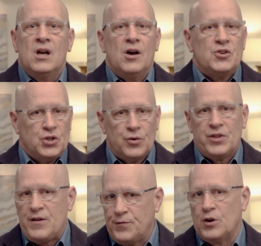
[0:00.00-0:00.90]
Oh, sure,
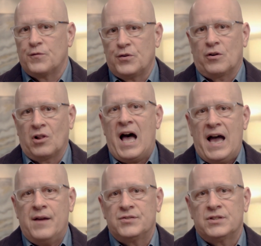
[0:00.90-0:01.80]
they feared for their
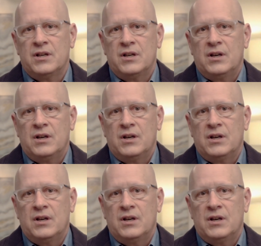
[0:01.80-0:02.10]
lives.